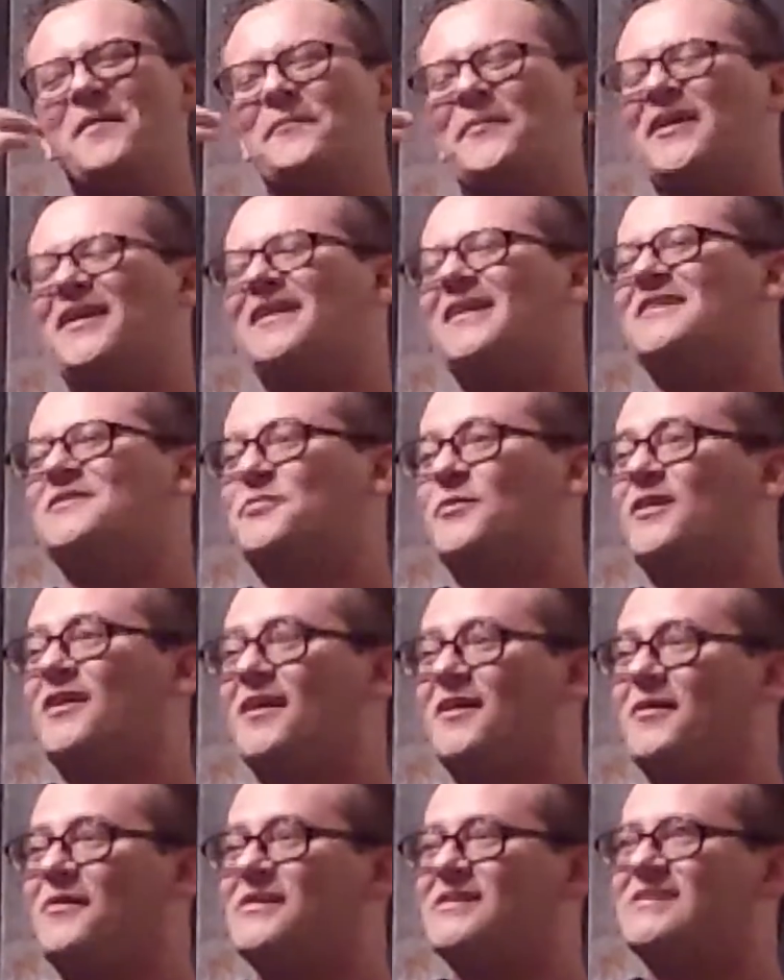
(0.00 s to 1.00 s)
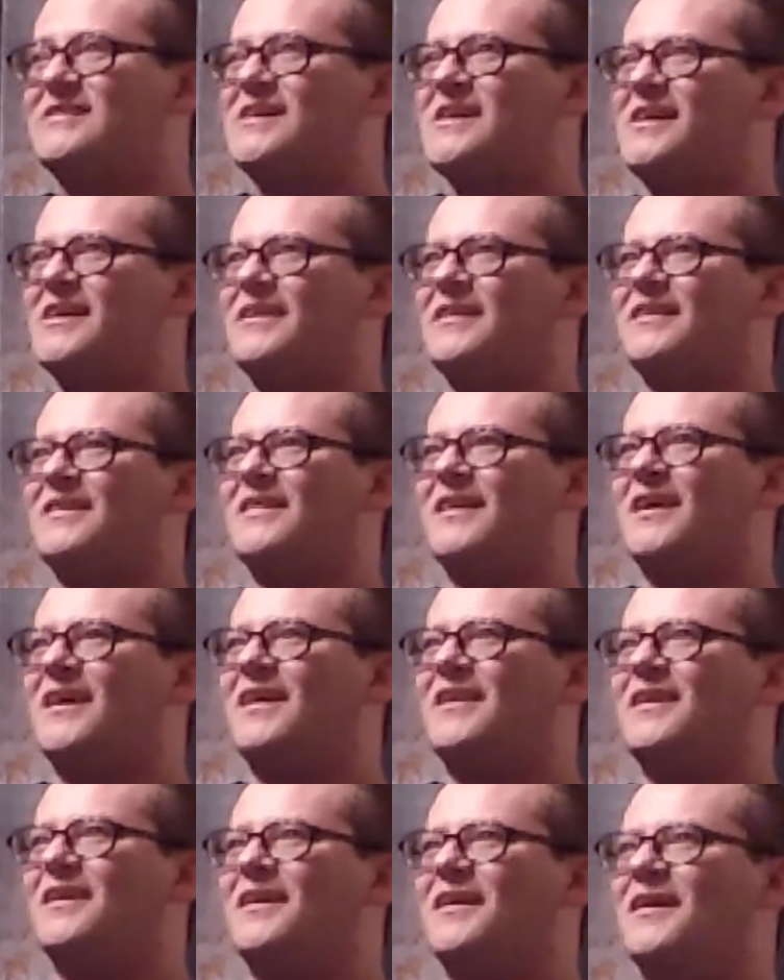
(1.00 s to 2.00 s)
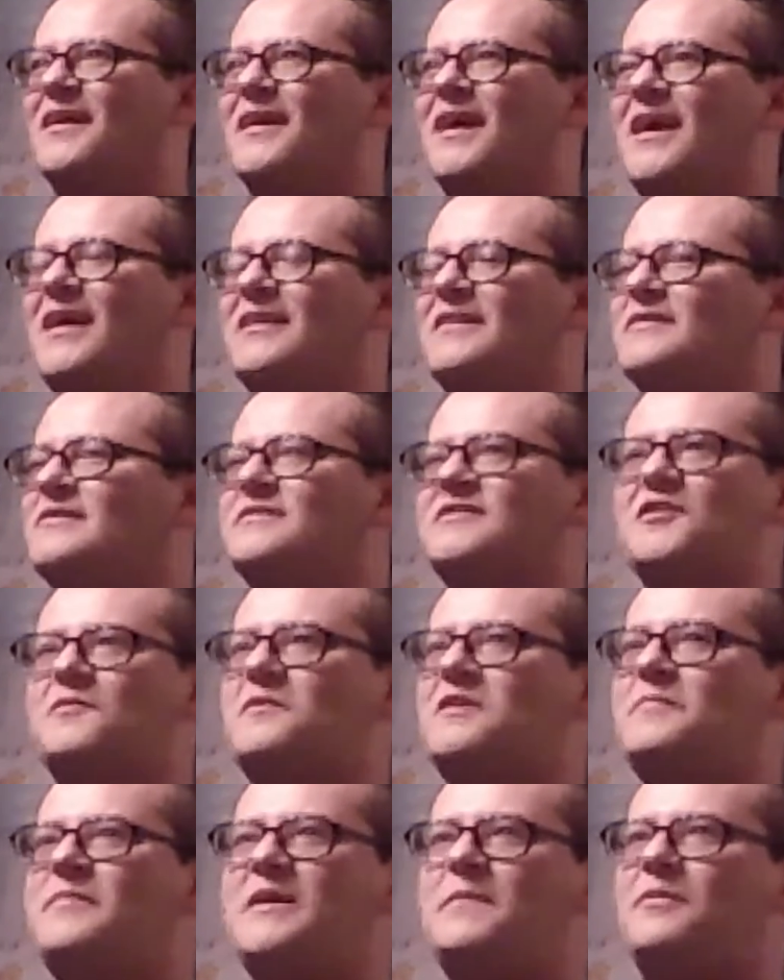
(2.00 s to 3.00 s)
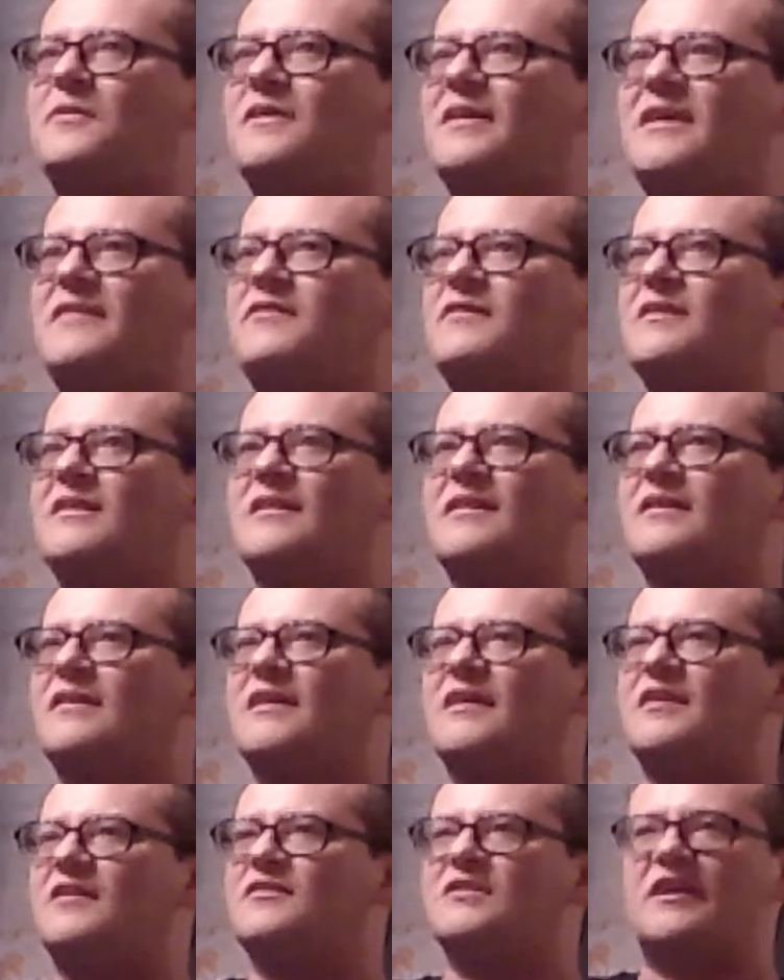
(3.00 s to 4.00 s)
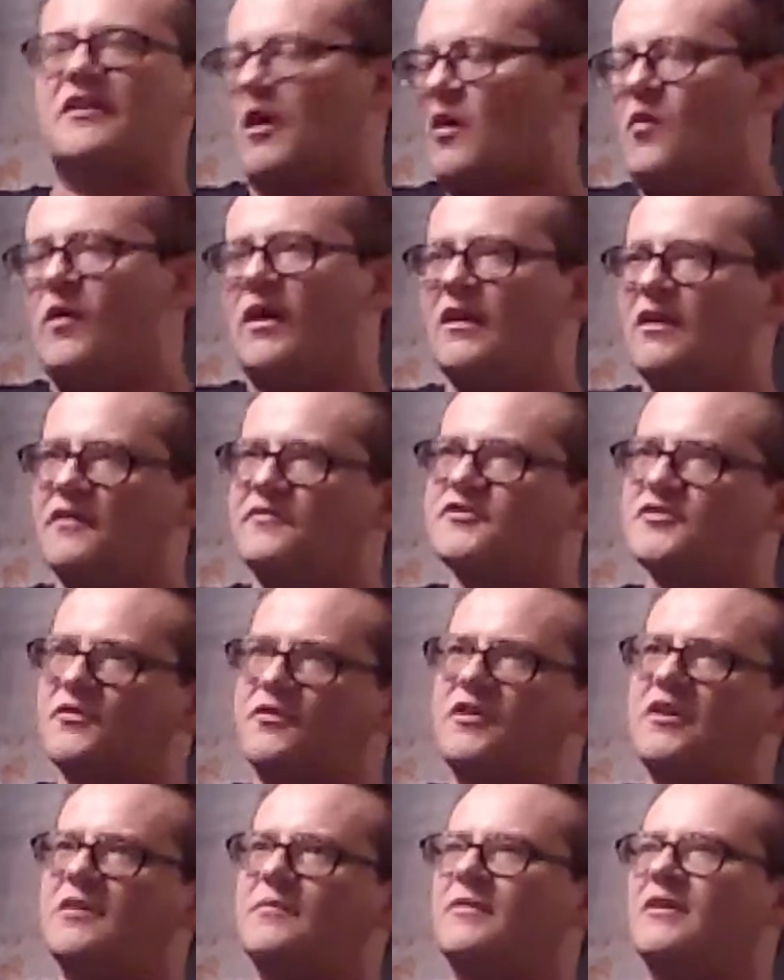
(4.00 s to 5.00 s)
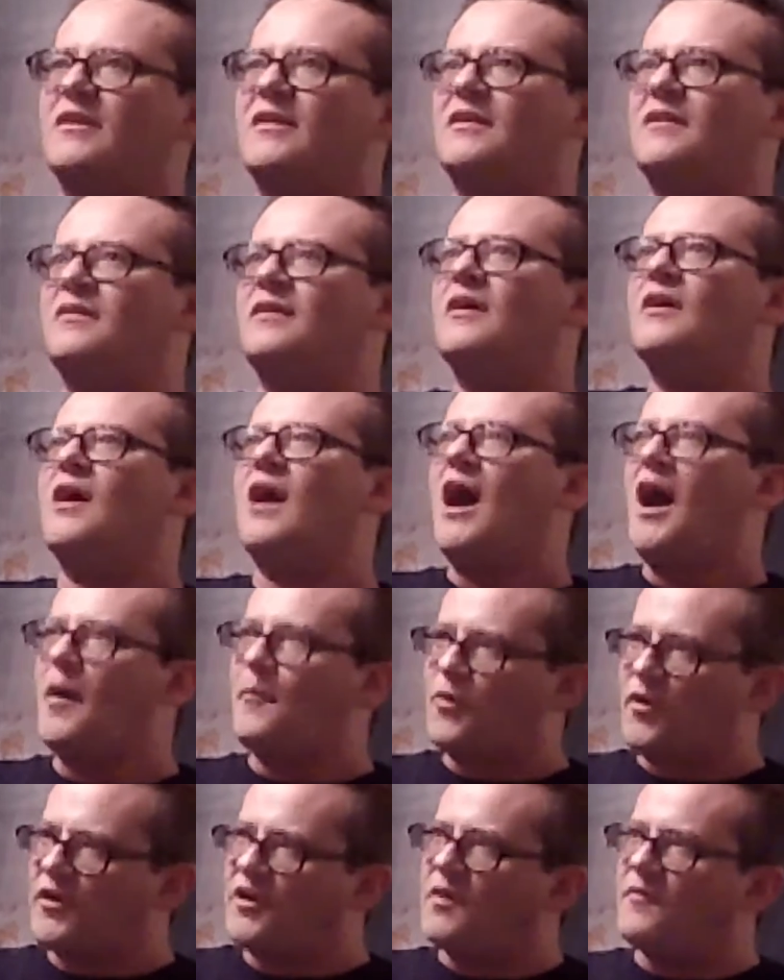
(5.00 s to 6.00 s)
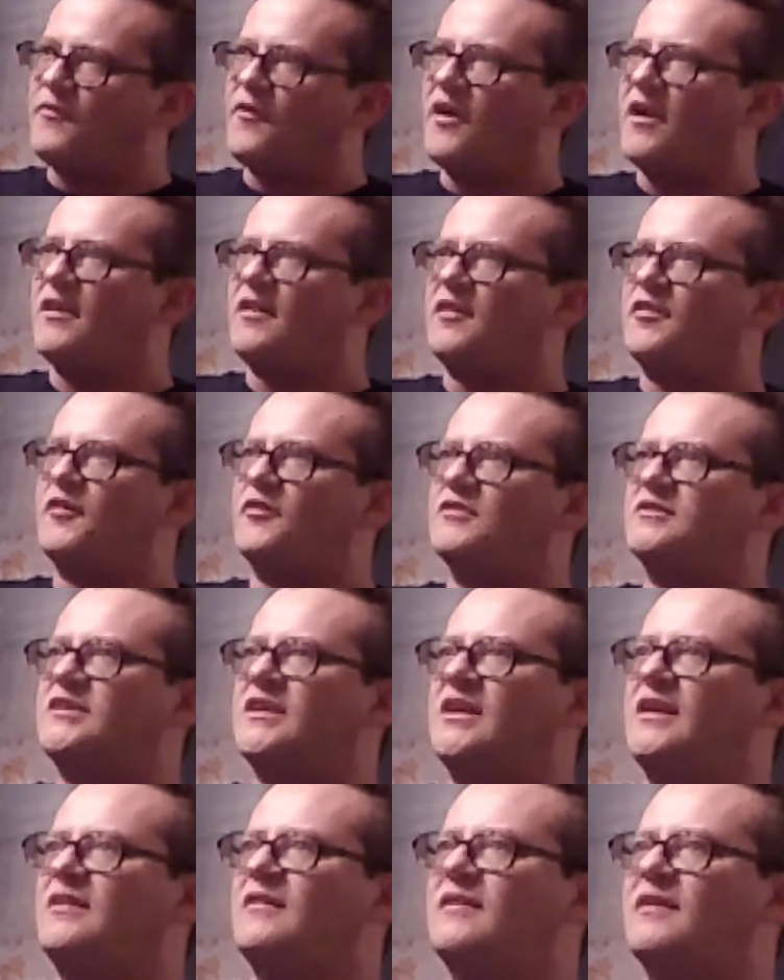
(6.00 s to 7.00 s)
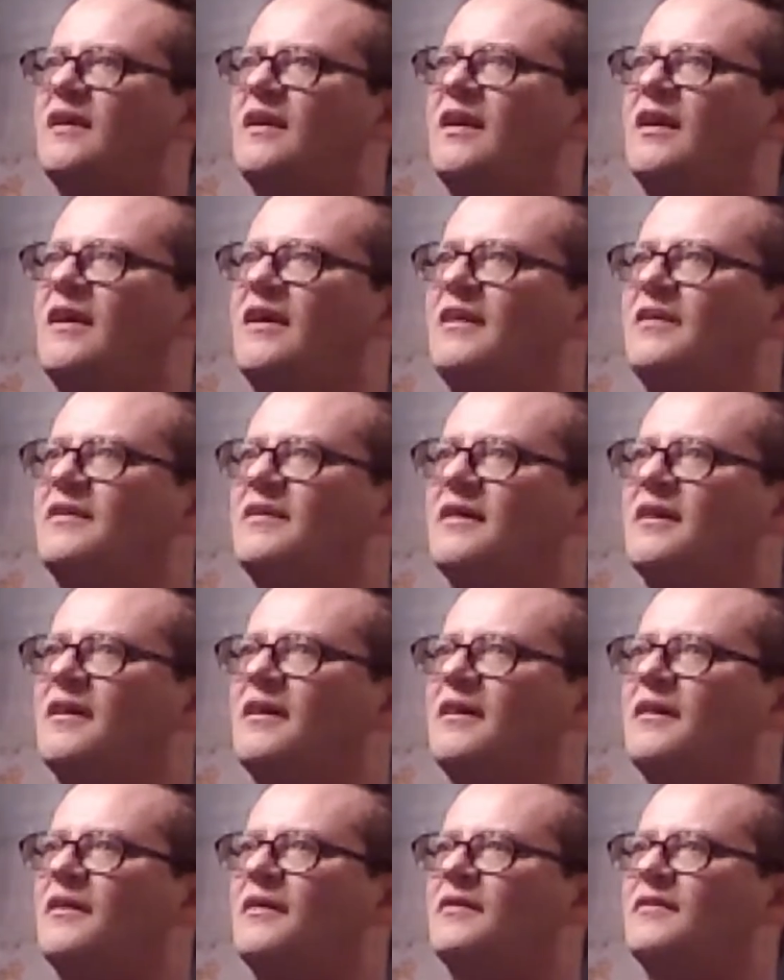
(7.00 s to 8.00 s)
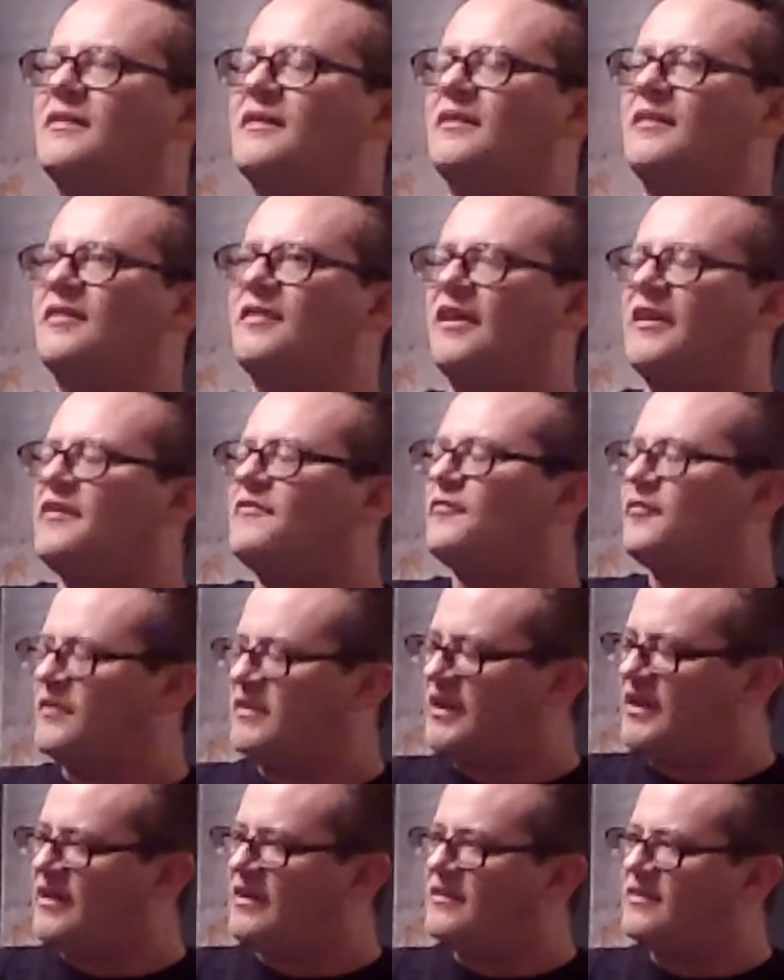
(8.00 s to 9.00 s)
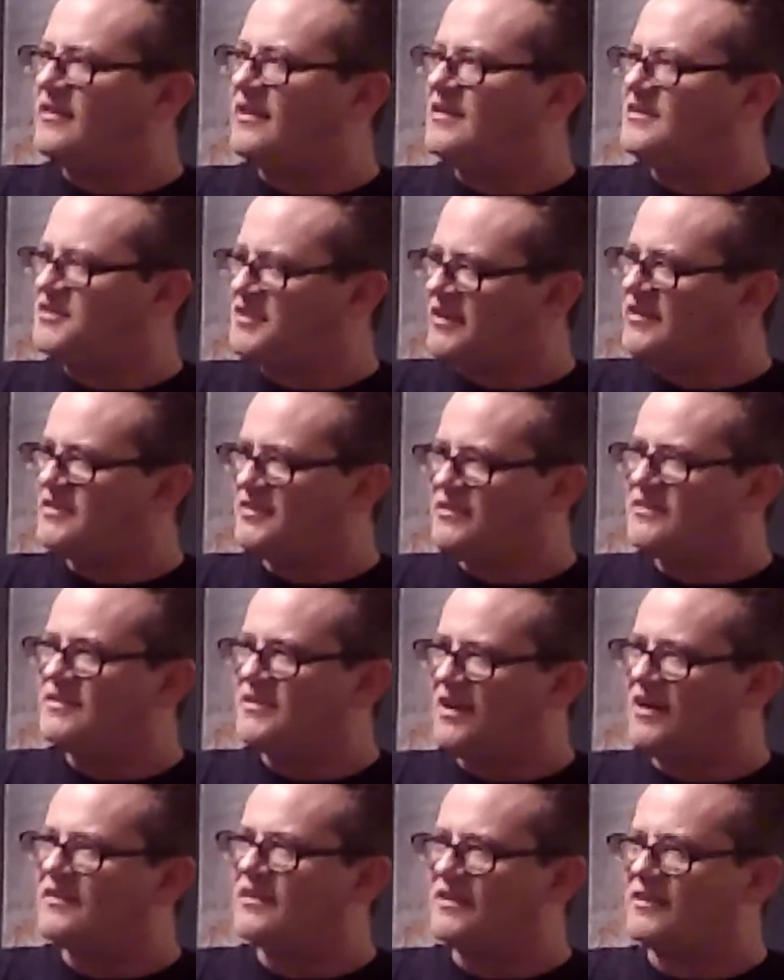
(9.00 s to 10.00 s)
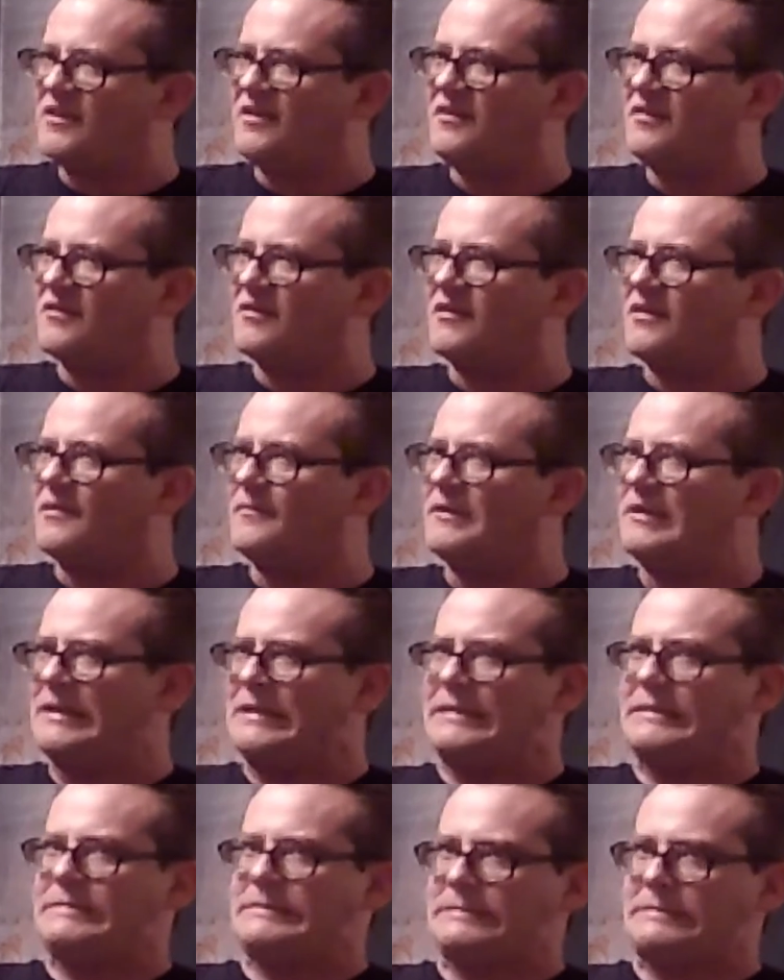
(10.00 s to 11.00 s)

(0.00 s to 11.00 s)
But it's what I always say that, and so many people even that are like, oh, I love Scream, and I bring up Friday the 13th, and they forget that Jason's not the killer, and I'm like,